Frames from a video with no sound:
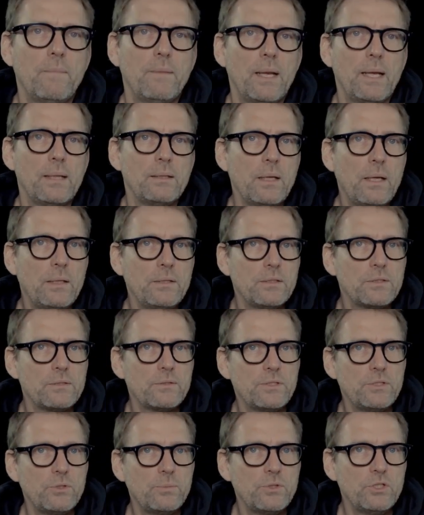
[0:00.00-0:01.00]
And thus,
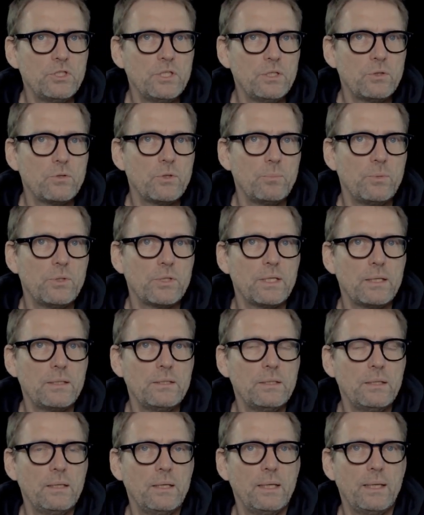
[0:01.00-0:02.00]
this machine
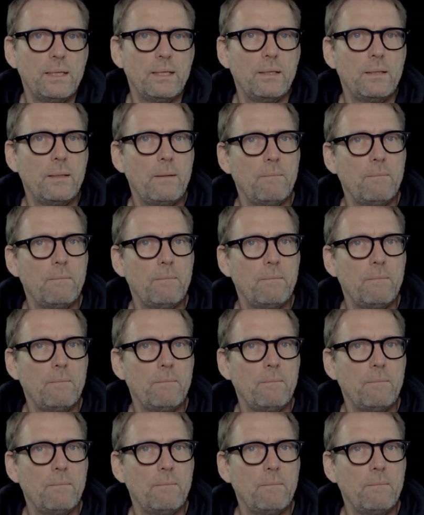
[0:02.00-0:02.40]
represents a